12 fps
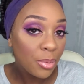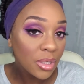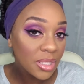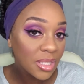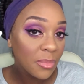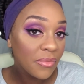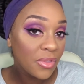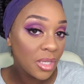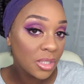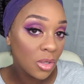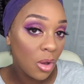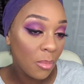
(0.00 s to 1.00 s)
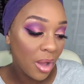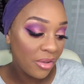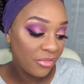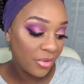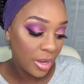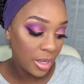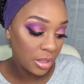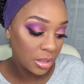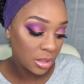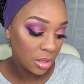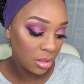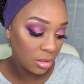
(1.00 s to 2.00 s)
I put some of this on my
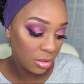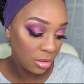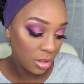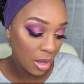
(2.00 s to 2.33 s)
face,